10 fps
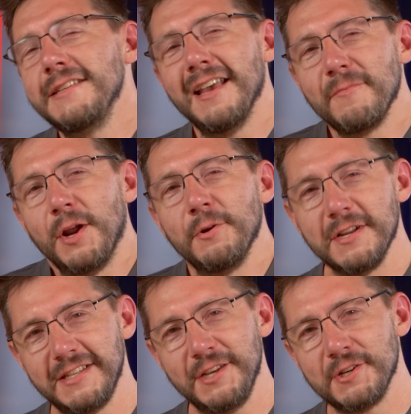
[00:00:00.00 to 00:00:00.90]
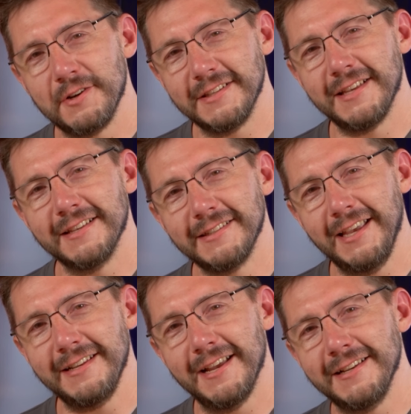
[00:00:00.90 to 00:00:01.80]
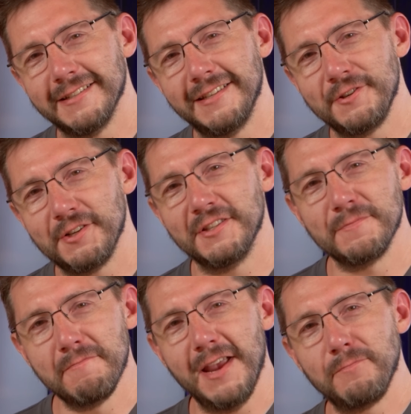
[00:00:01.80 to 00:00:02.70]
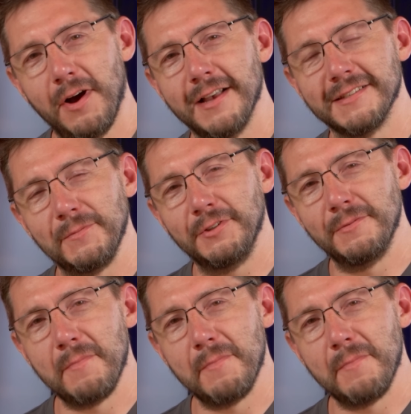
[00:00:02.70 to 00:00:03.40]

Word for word: day I'm gonna own a t-shirt that says late night decisions made possible